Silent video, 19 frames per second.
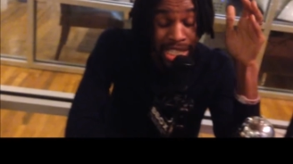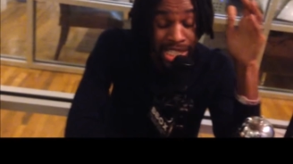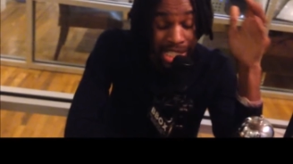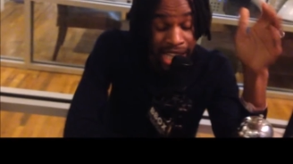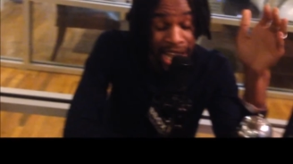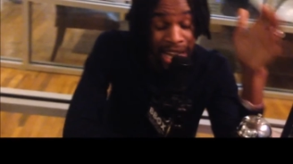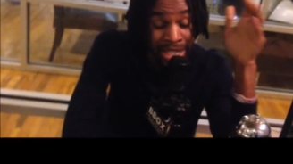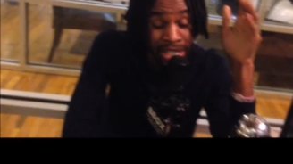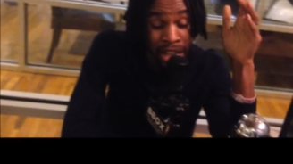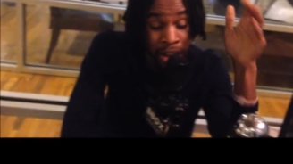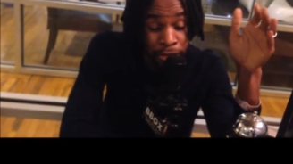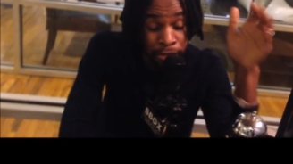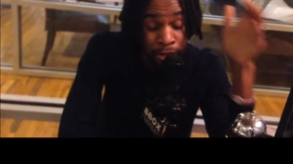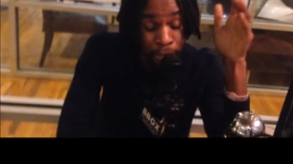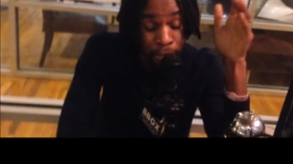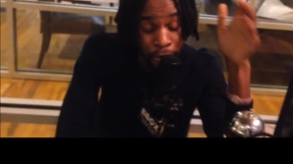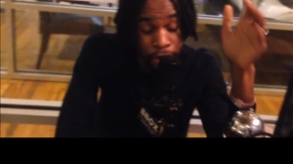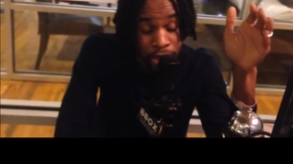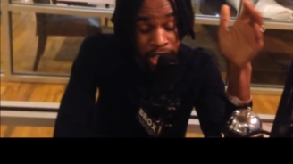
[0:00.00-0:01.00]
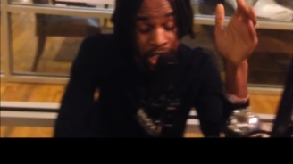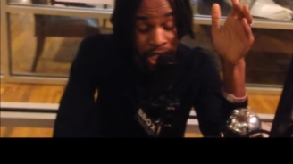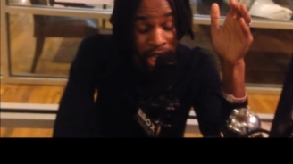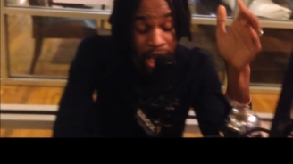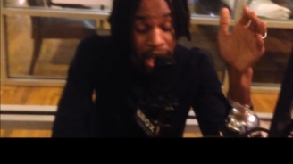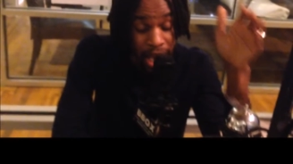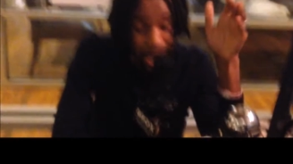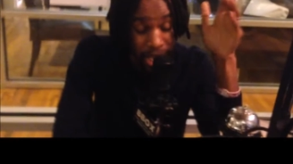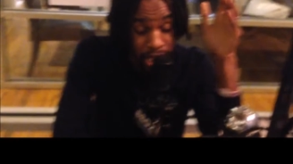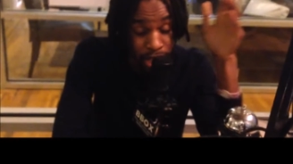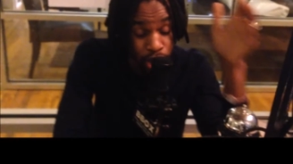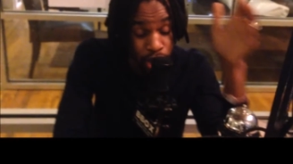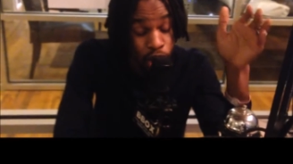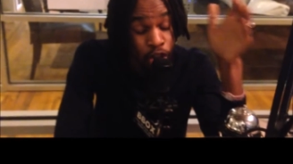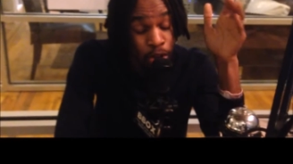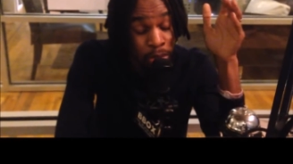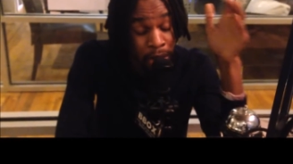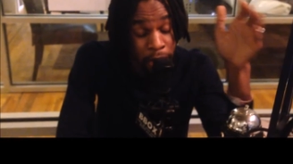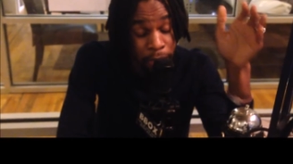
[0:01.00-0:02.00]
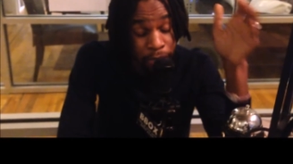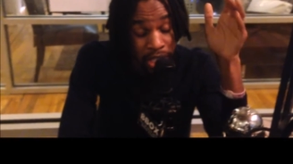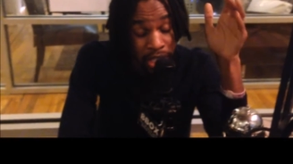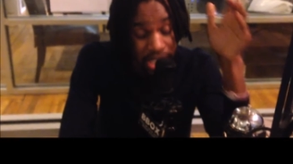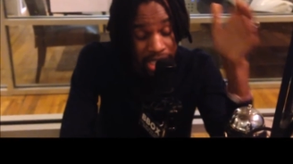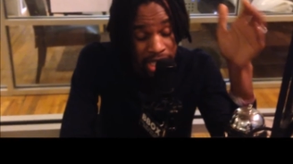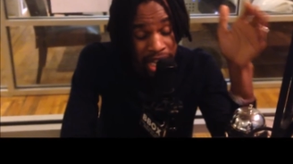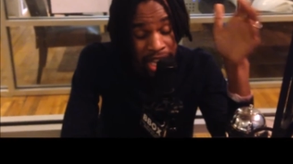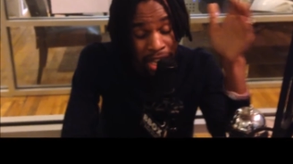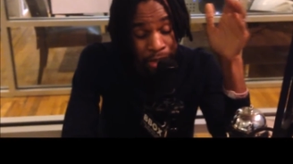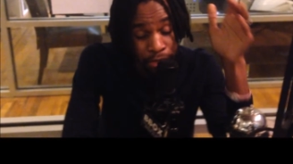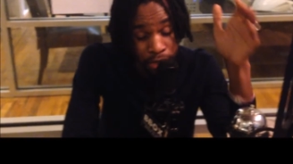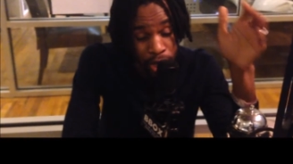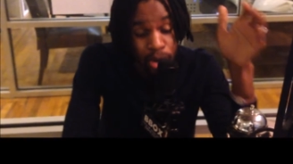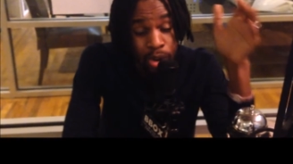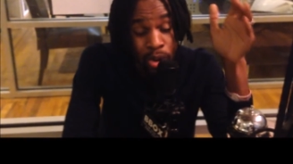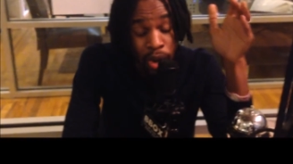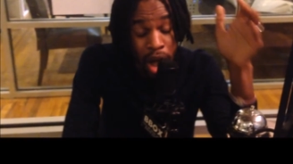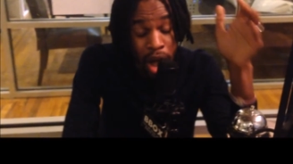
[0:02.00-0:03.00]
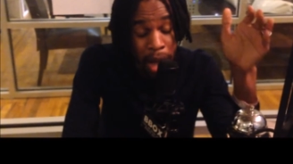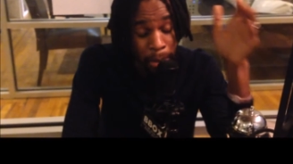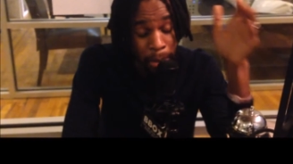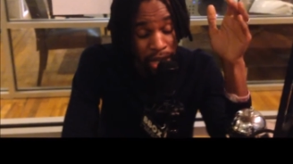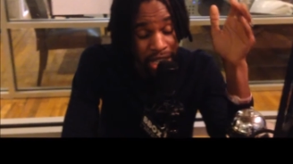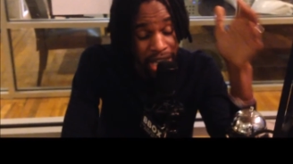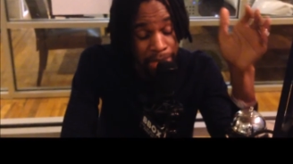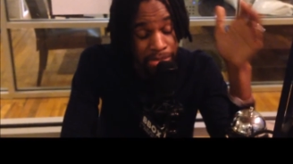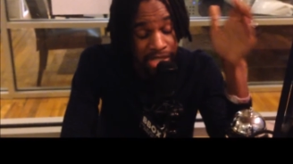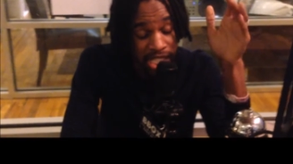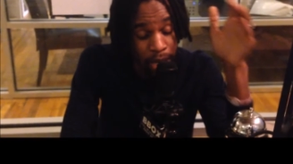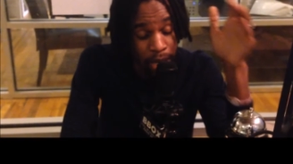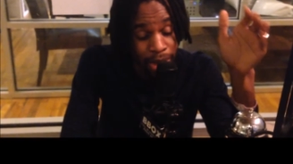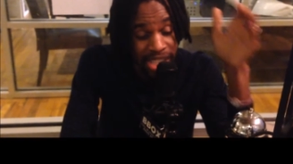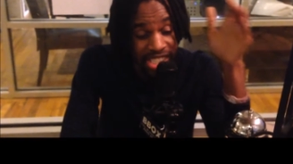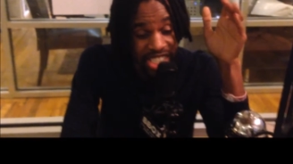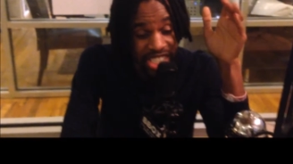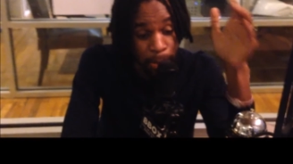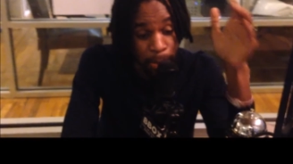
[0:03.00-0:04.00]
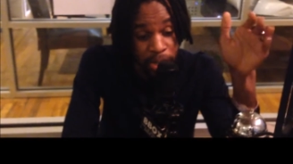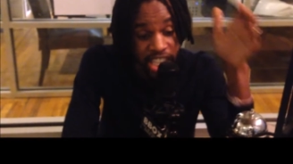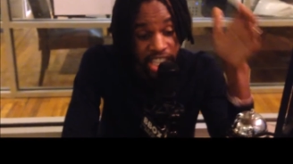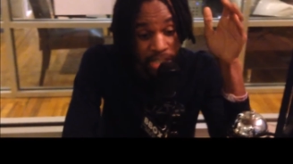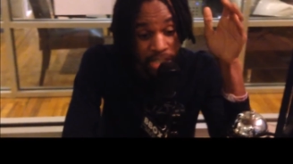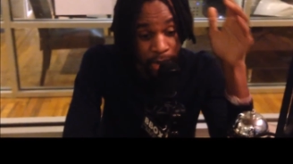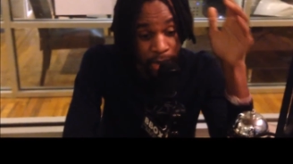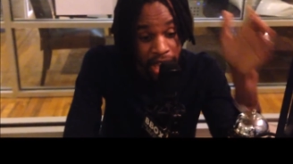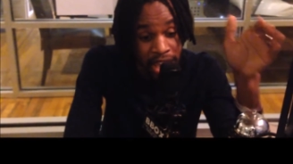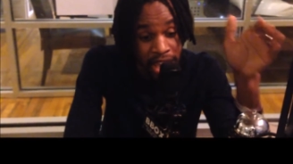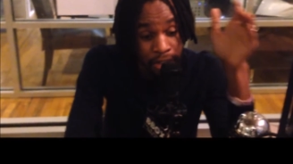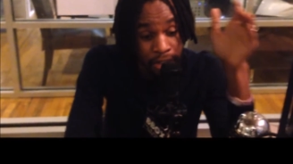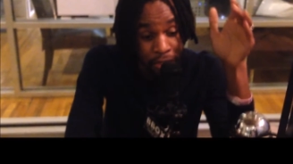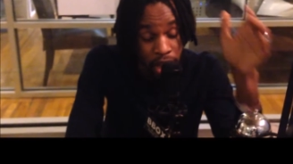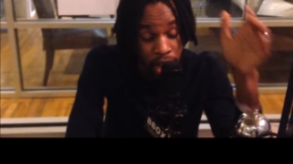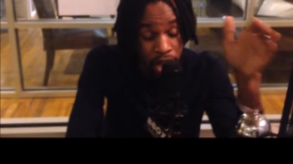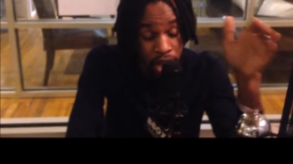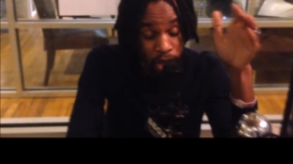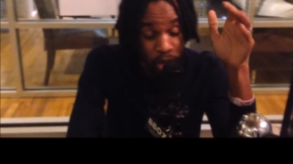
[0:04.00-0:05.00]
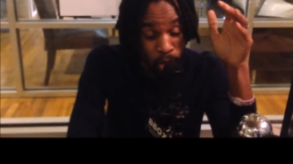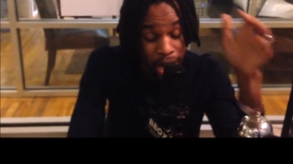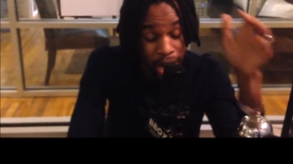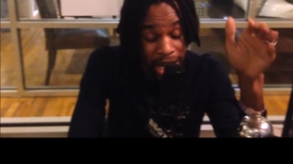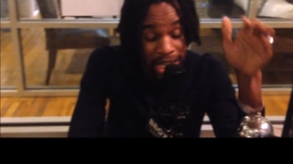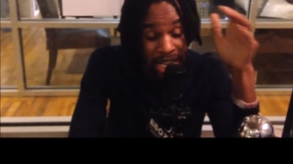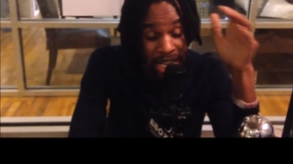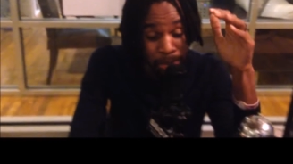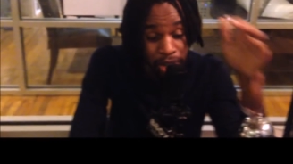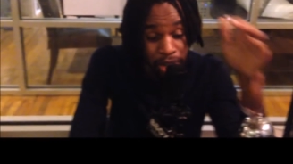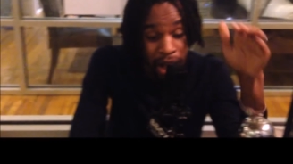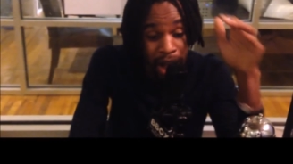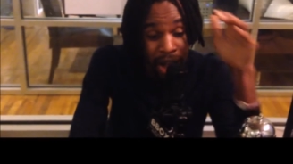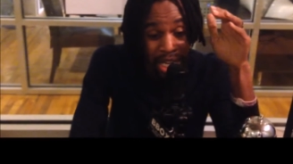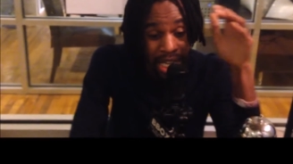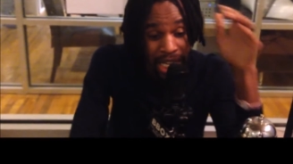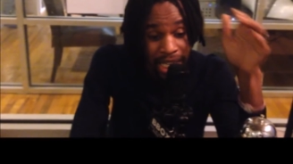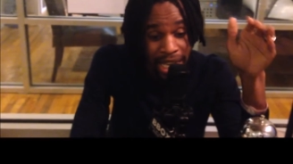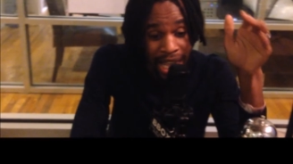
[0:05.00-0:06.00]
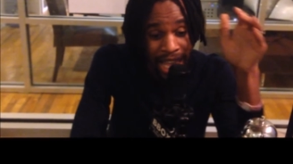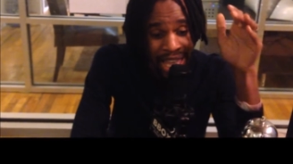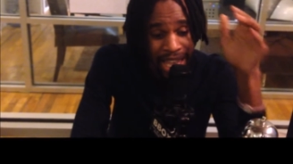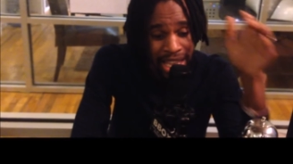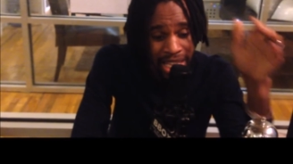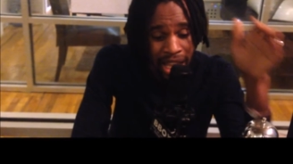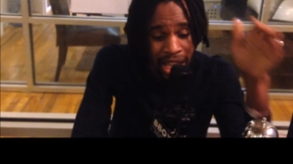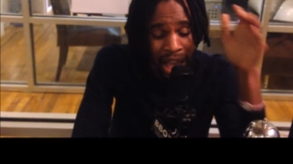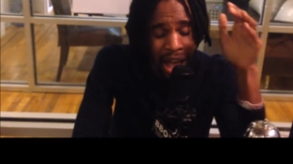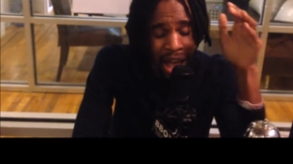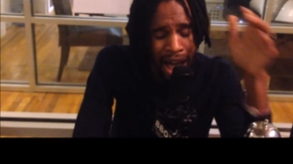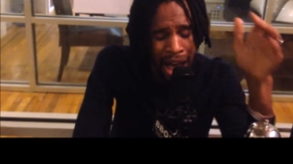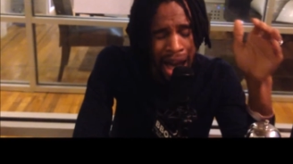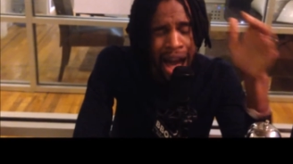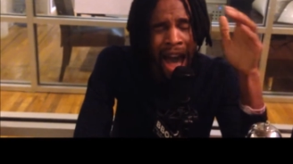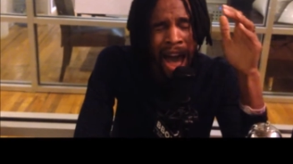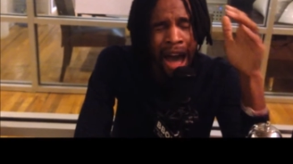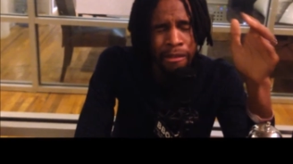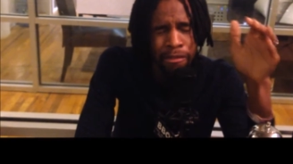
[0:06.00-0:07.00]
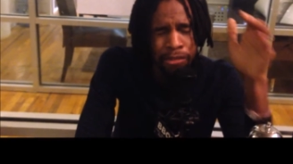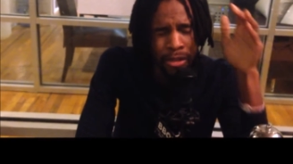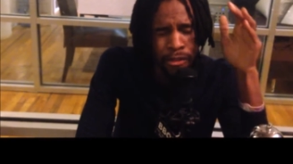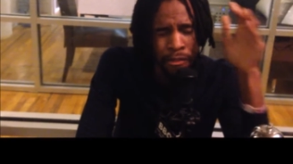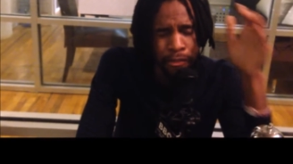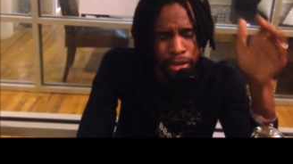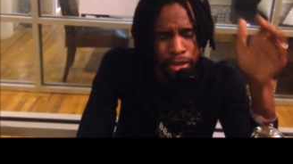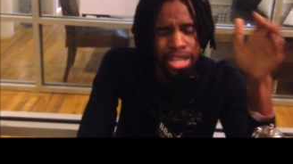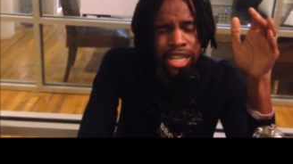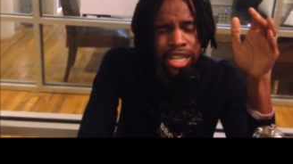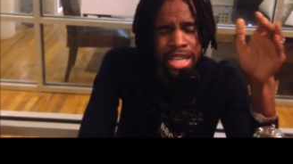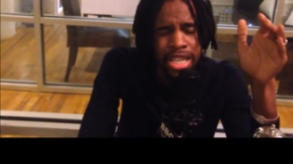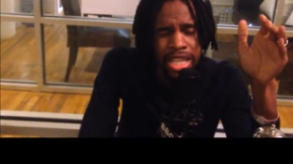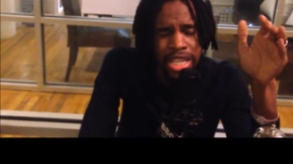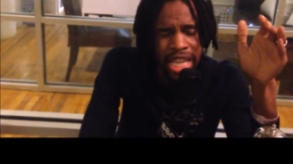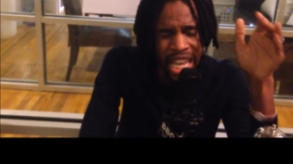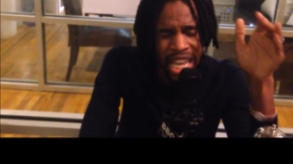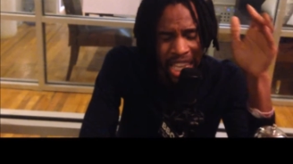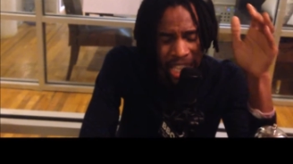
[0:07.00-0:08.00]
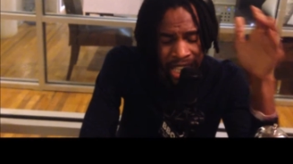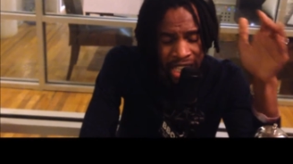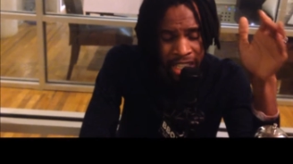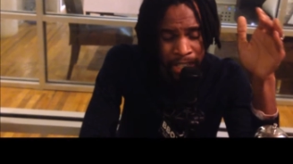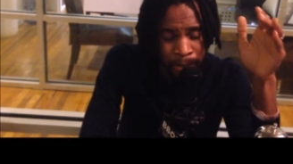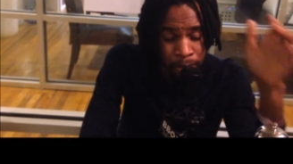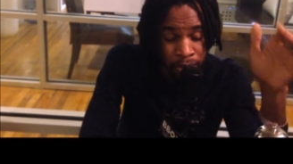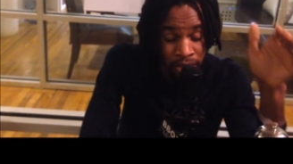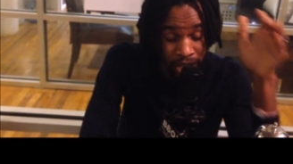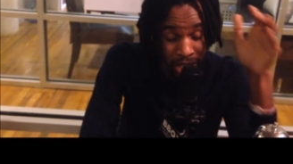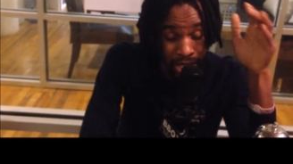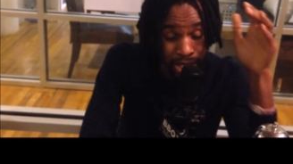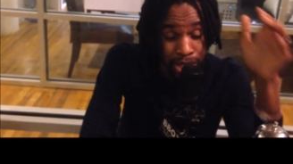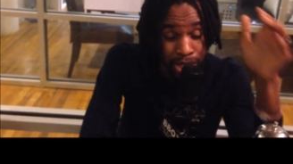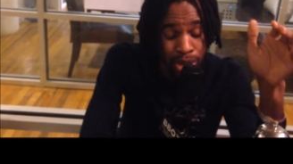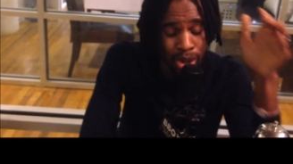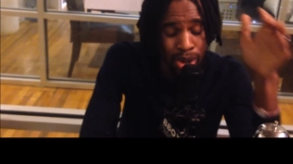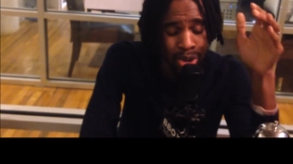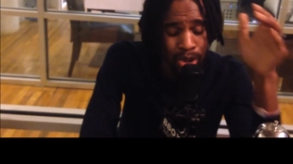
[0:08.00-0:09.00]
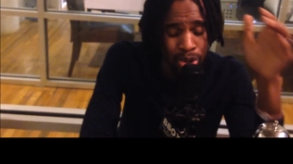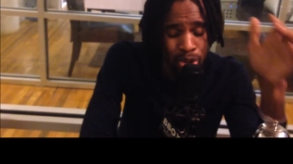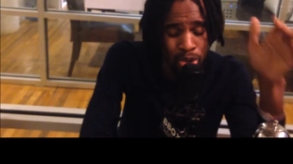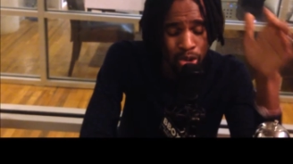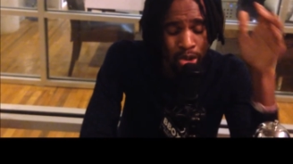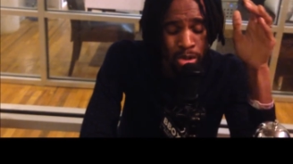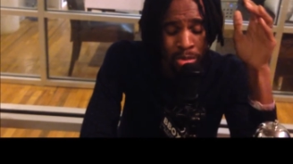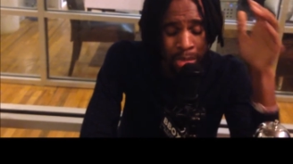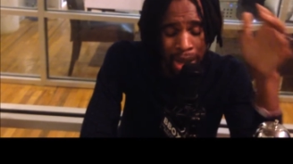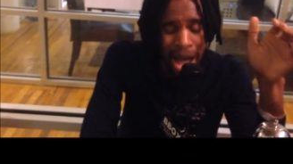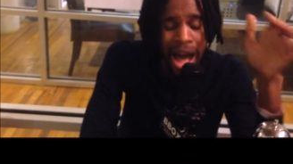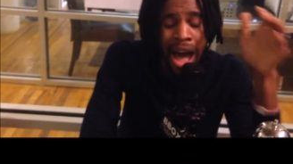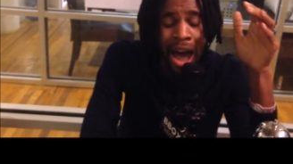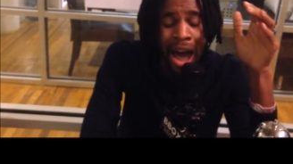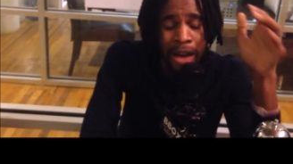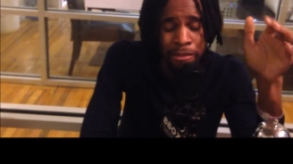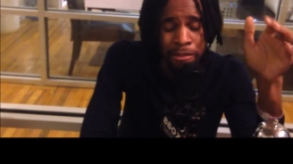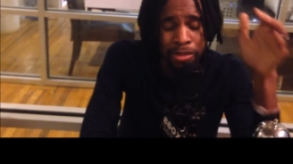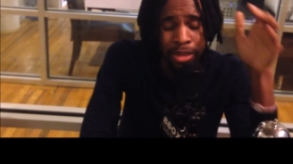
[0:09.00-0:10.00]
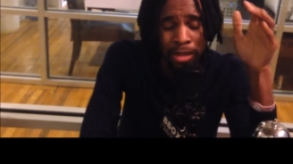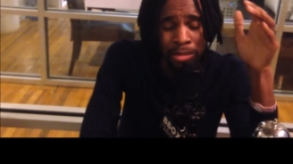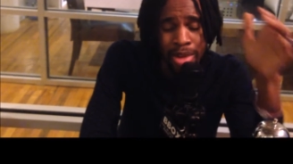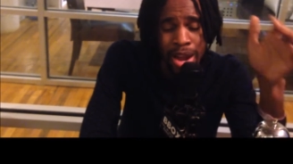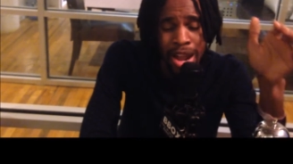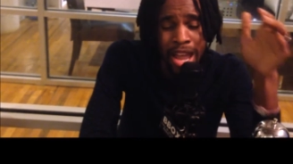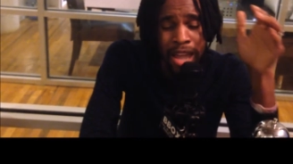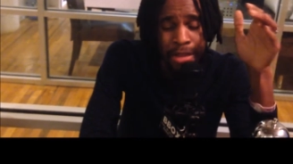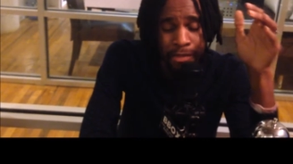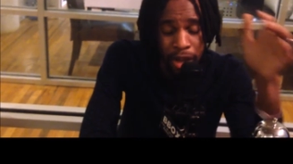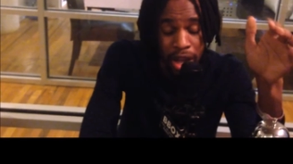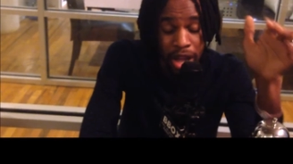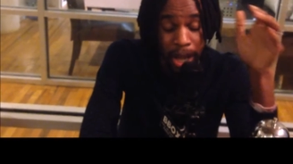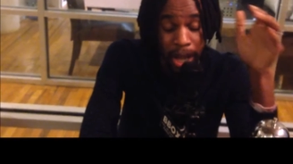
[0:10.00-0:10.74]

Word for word: this land of the freak and home of the slave. No, but them say Rasta please behave. Well, them call it land of the free and home of the brave.